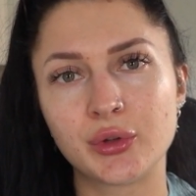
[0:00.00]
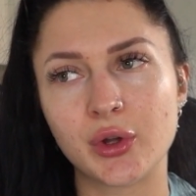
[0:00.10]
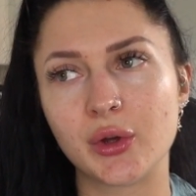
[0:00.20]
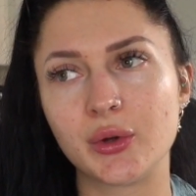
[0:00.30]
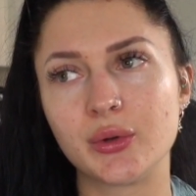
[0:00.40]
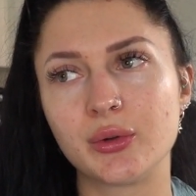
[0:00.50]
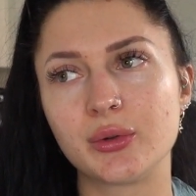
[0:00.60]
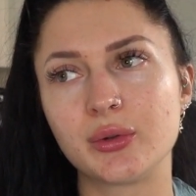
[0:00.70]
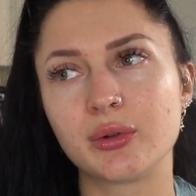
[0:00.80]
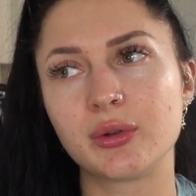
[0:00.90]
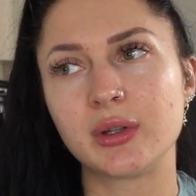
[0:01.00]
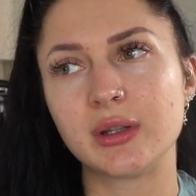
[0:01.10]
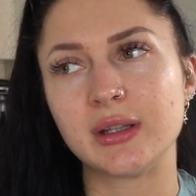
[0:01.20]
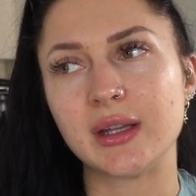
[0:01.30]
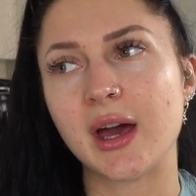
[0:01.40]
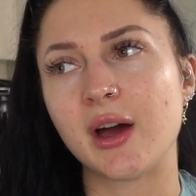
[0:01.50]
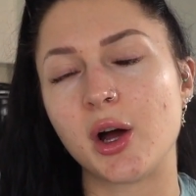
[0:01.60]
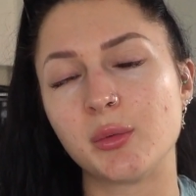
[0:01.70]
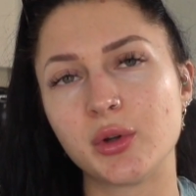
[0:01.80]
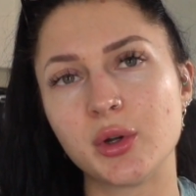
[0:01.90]
So yeah,
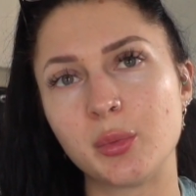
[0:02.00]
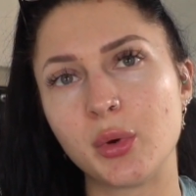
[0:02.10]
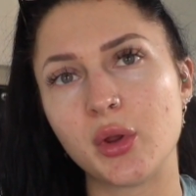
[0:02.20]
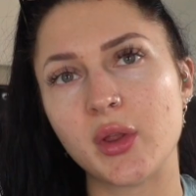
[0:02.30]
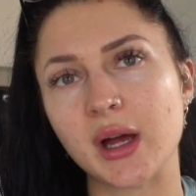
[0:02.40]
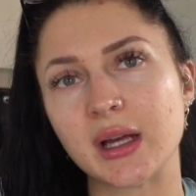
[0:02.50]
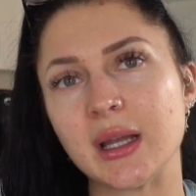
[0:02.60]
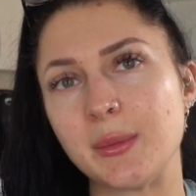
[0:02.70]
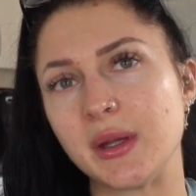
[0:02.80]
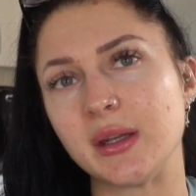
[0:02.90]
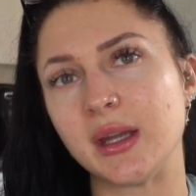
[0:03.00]
I'm gonna put that clip in